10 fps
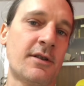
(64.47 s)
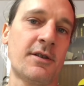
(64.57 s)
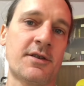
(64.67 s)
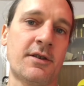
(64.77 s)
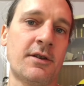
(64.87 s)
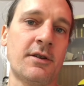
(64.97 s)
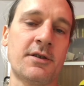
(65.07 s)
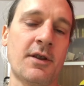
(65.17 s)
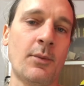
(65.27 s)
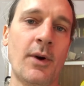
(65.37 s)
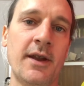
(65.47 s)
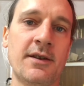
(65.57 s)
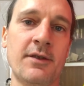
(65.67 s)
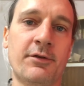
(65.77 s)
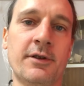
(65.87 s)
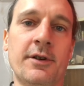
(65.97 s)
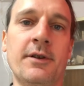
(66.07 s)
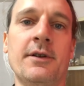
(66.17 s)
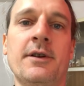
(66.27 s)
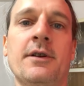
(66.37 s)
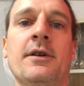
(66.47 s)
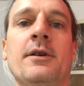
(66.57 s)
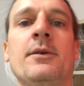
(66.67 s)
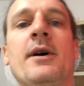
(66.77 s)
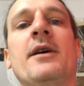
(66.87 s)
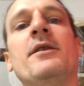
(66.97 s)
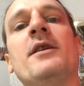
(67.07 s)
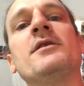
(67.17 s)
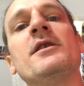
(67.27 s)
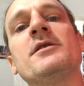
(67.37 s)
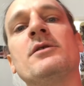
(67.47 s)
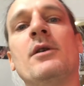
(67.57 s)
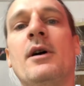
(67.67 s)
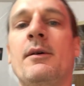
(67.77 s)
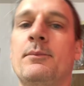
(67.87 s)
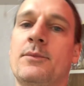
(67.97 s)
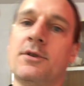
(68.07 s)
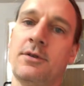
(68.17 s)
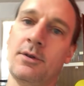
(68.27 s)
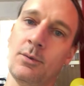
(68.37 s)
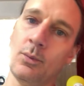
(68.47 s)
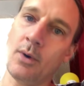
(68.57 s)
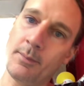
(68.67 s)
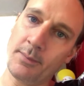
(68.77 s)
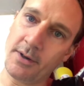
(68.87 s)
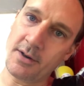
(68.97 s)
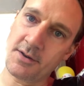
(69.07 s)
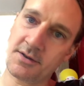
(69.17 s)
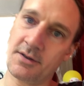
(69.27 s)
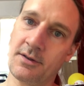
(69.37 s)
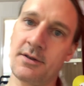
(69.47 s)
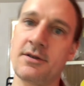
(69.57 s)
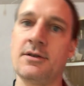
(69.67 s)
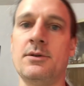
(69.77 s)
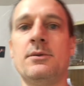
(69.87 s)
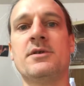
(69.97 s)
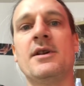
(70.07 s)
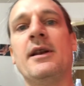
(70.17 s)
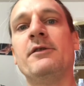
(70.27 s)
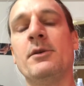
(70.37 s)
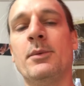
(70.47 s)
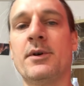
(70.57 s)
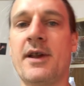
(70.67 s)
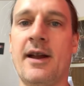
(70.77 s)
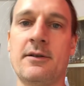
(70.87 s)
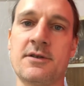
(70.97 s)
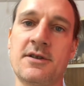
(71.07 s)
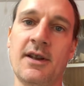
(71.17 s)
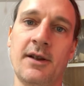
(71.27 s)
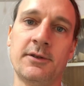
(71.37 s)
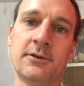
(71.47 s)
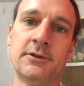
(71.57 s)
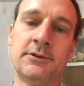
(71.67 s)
does does their way different, you know, and there's, it's not up to one person to tell everybody how to deal.